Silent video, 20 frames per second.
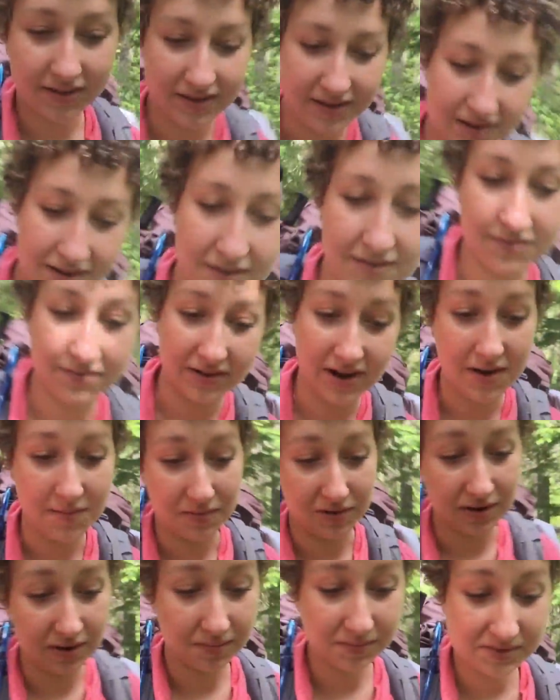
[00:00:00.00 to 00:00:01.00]
the
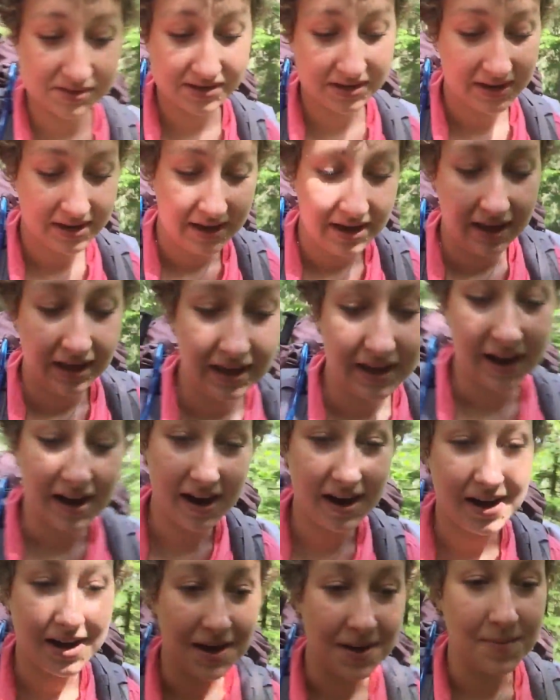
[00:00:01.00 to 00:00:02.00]
Vibrams.
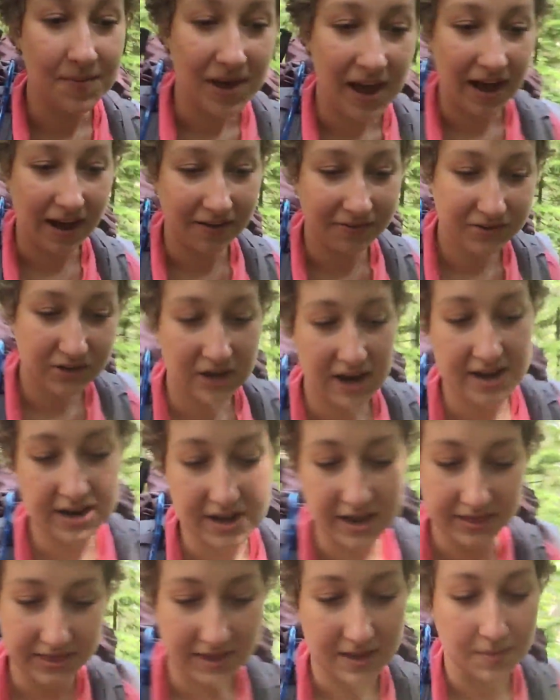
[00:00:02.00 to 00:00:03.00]
After I
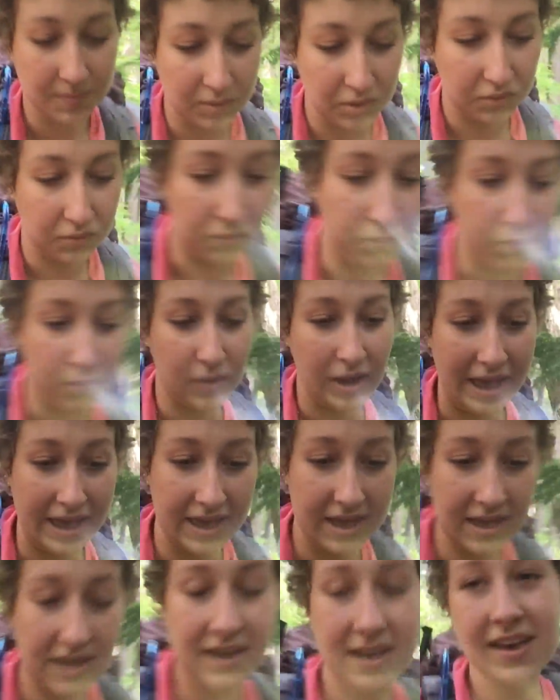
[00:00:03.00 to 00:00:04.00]
got them
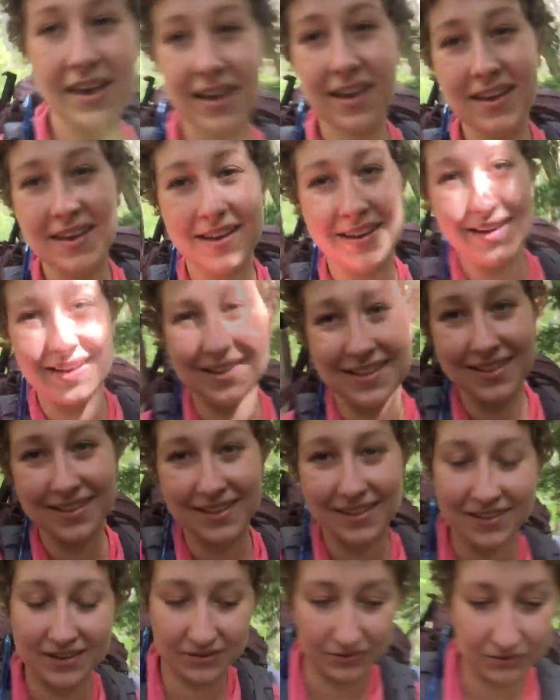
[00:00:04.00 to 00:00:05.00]
wet in
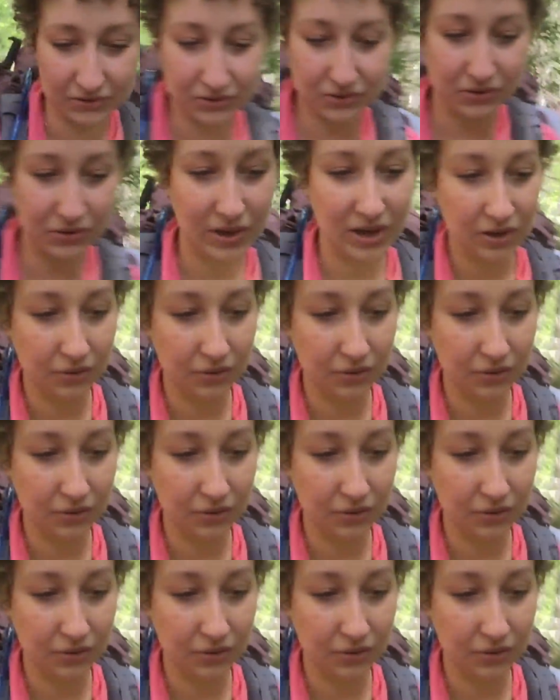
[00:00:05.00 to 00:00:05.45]
the little creek